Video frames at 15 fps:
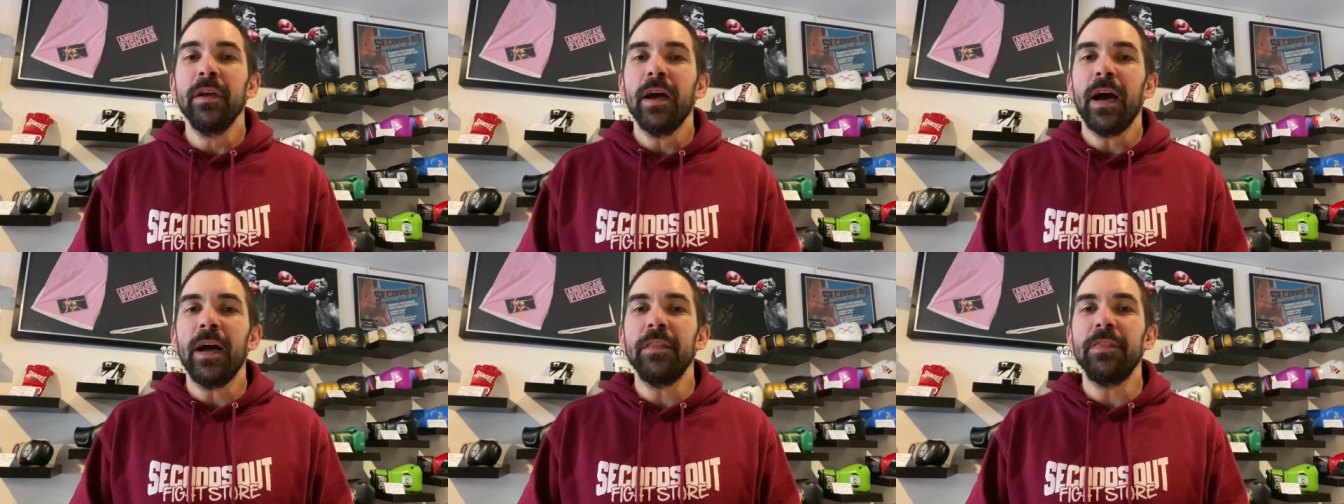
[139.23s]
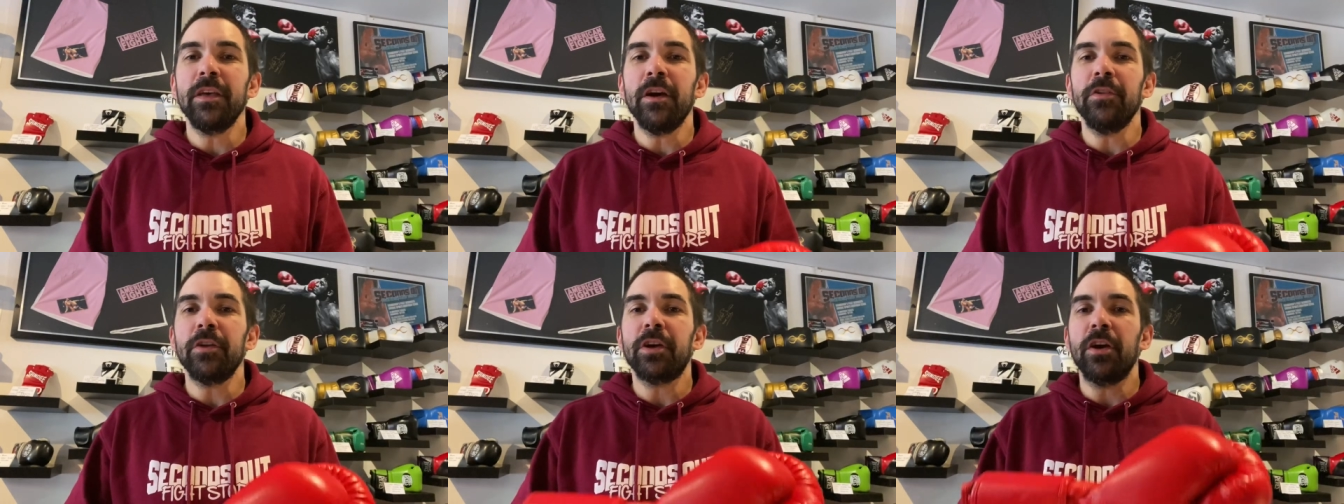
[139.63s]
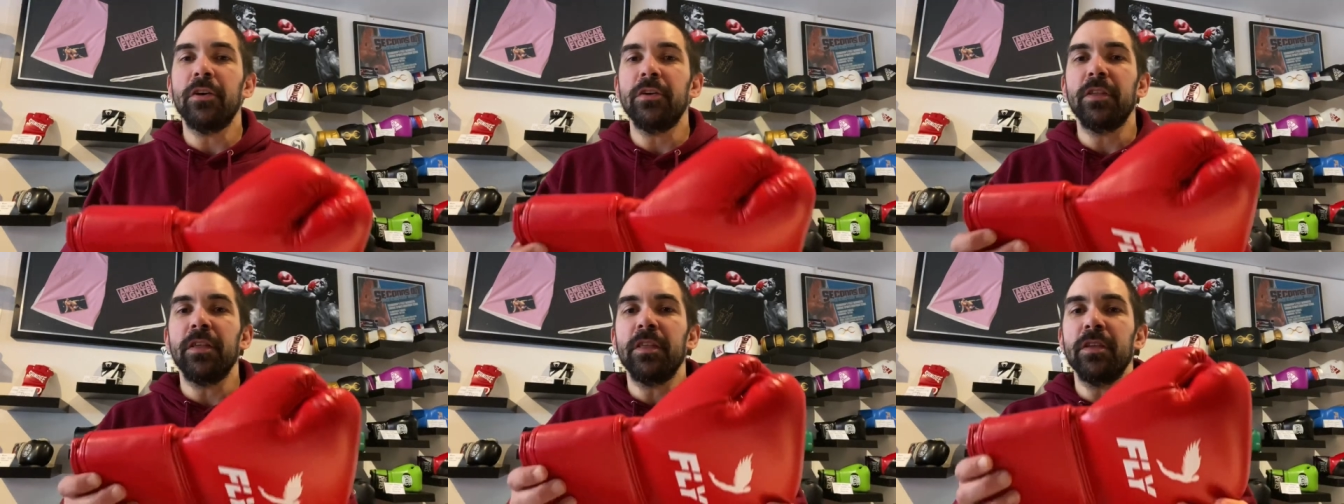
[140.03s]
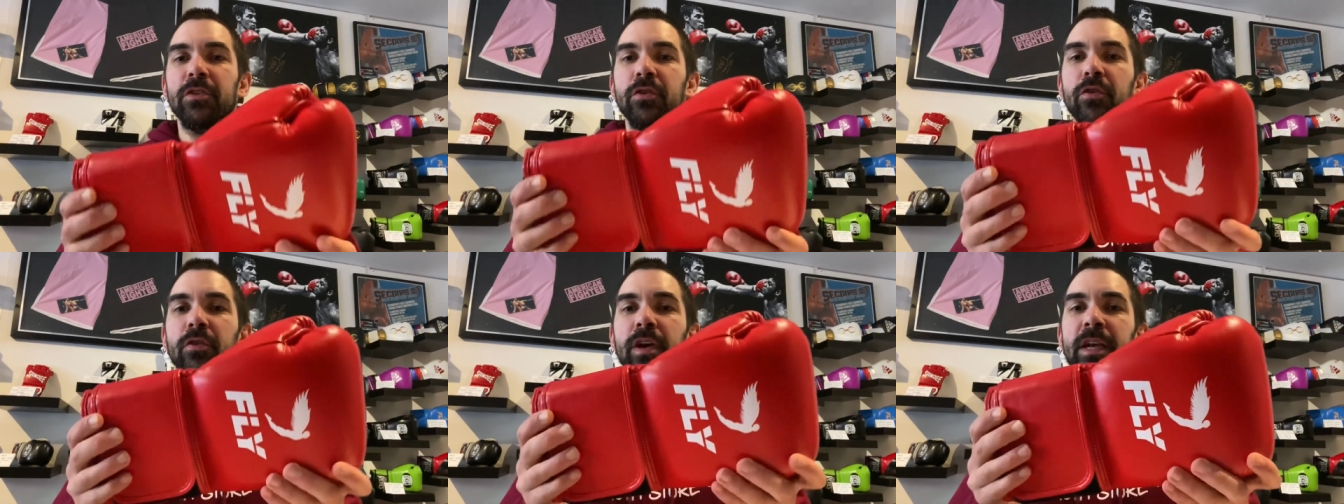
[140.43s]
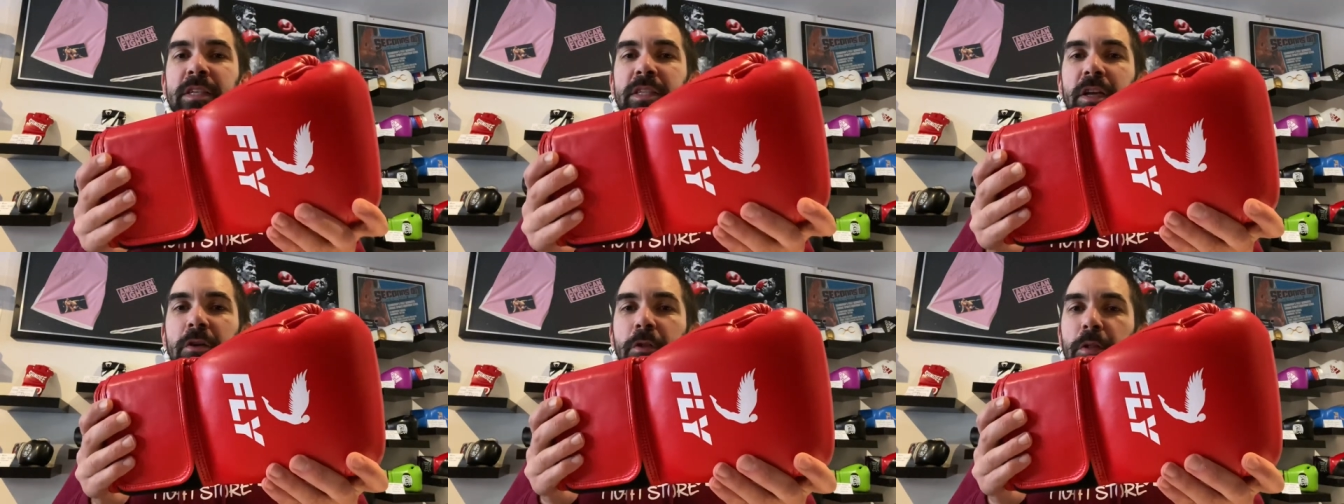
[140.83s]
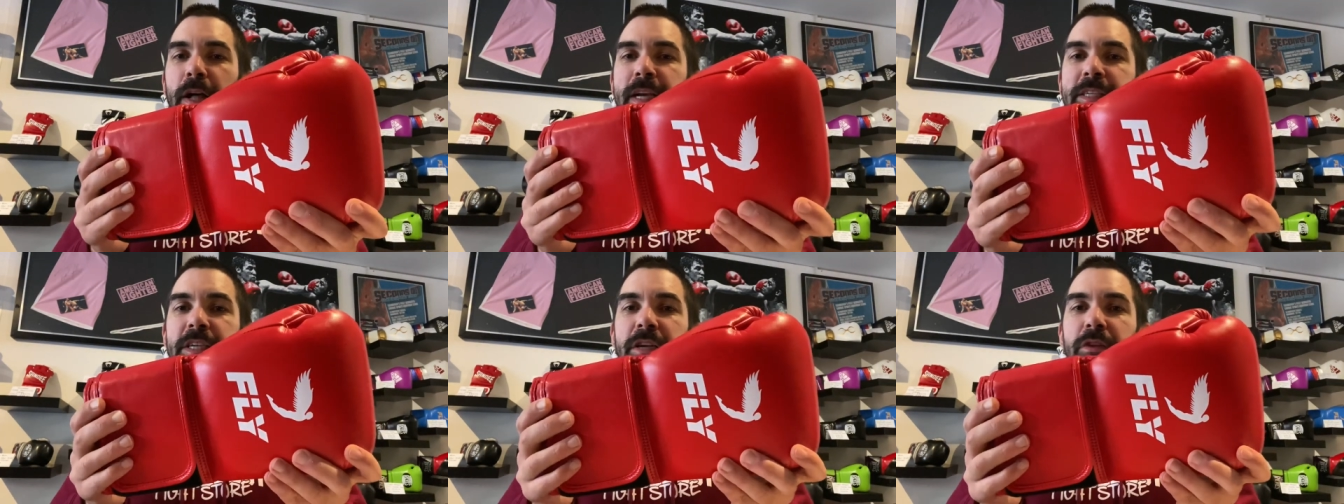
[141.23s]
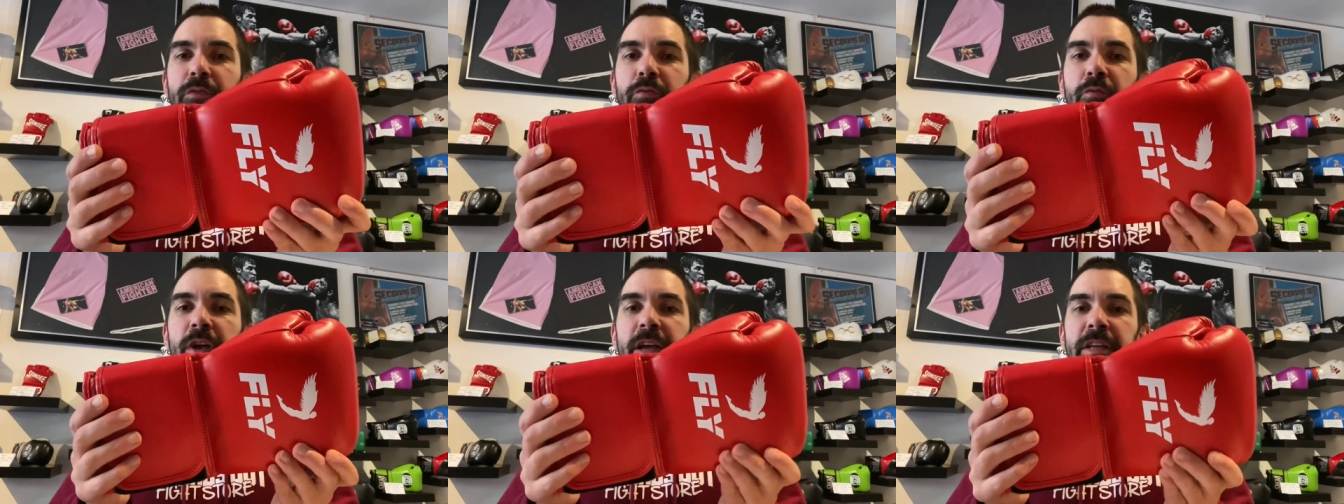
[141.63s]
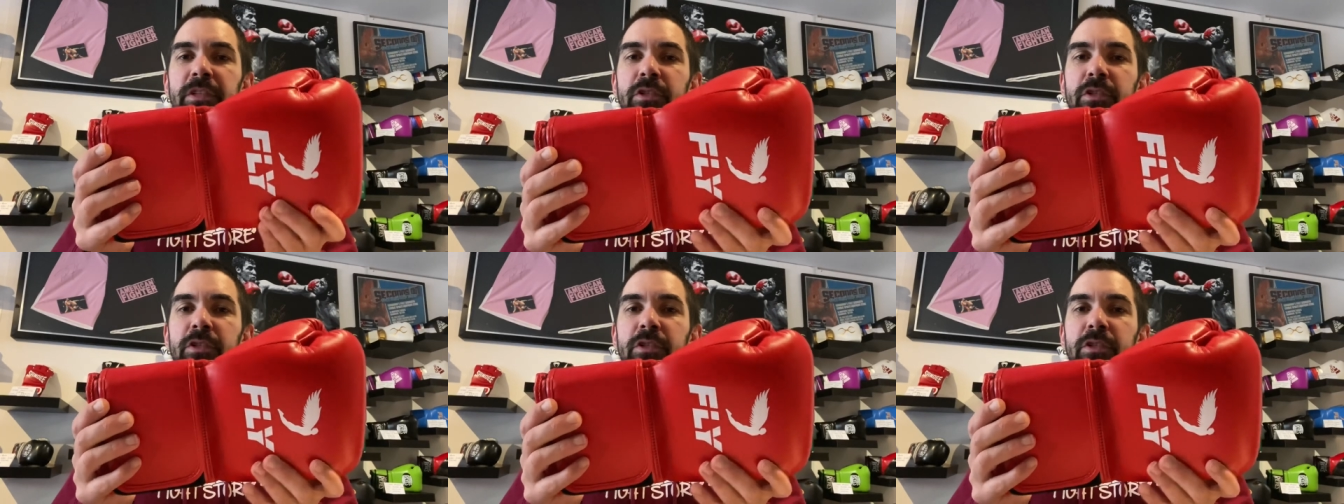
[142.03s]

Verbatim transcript: And the other colour that they do is the classic red.